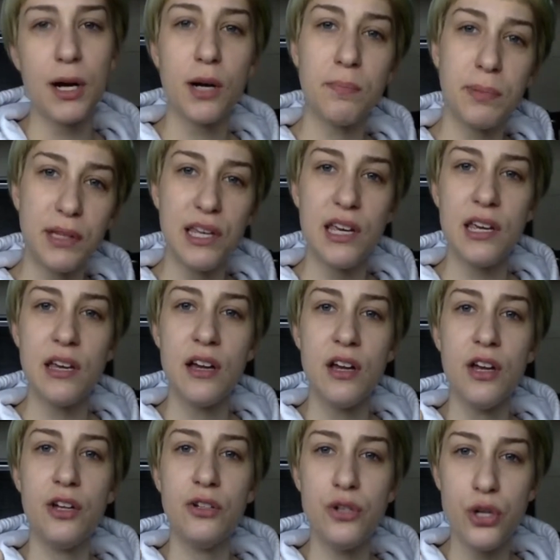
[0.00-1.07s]
purpley
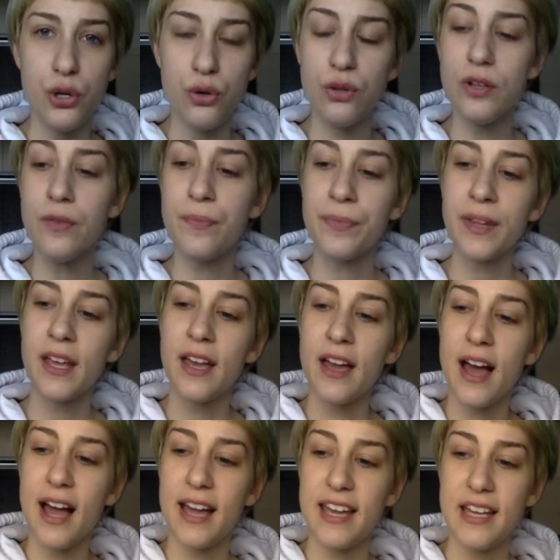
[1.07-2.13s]
nude.
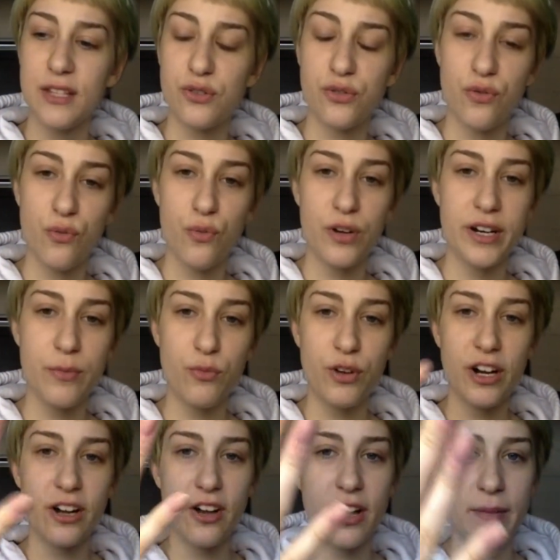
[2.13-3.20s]
It's what I'm
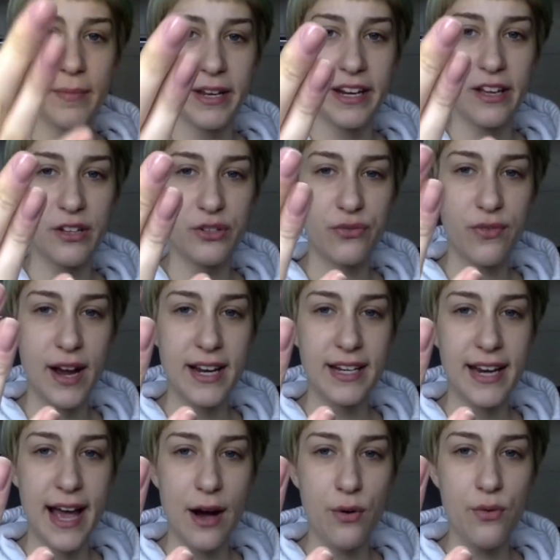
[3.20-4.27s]
wearing on my nails
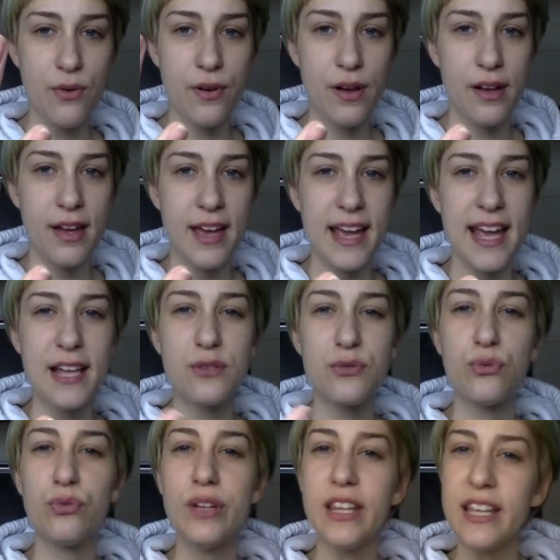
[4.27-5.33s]
right now. It's
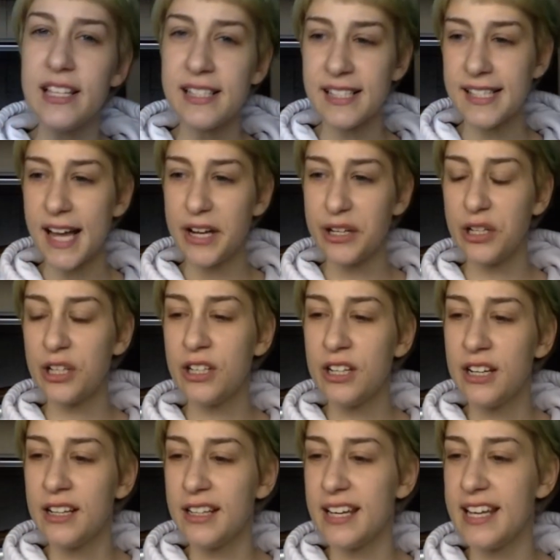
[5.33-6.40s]
really
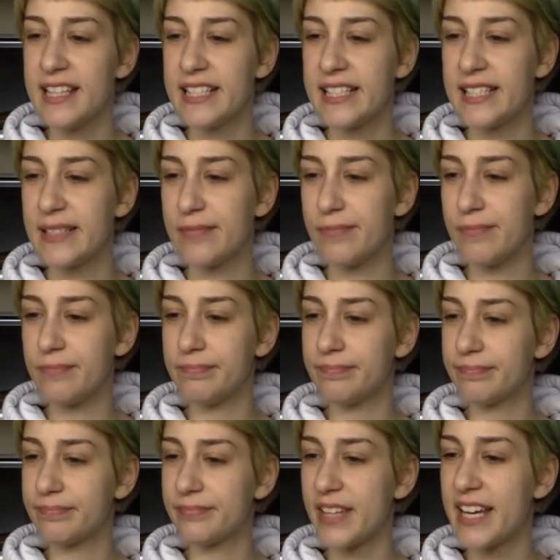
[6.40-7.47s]
subtle.
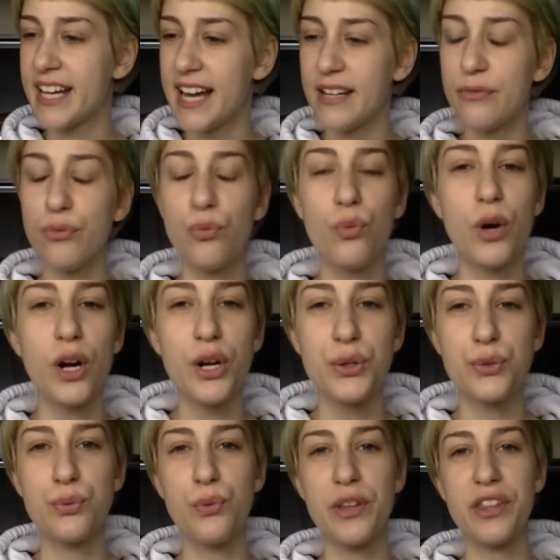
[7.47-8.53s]
It kind of
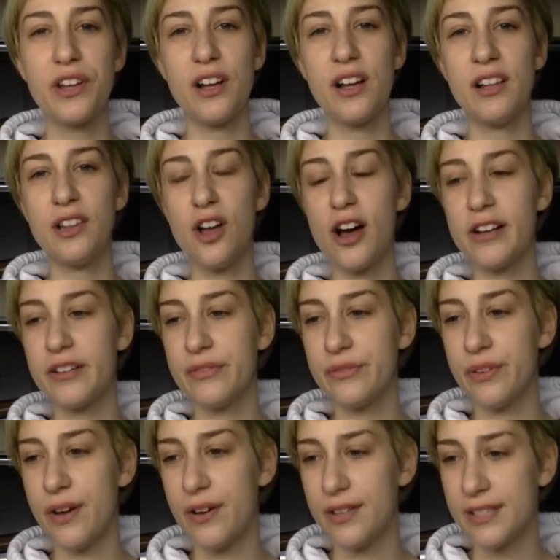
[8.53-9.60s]
works with a lot
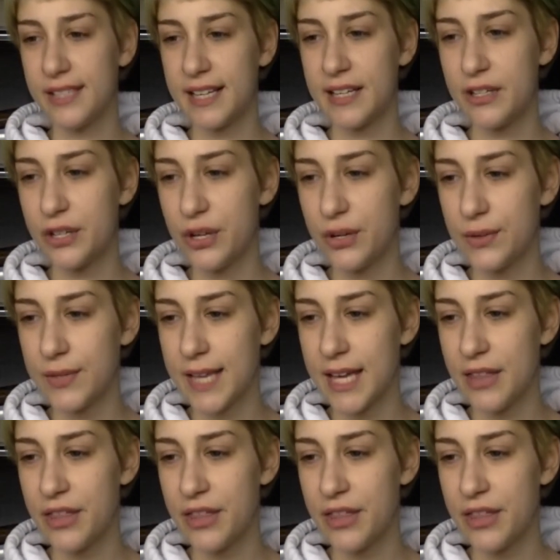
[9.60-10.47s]
of skin tones, I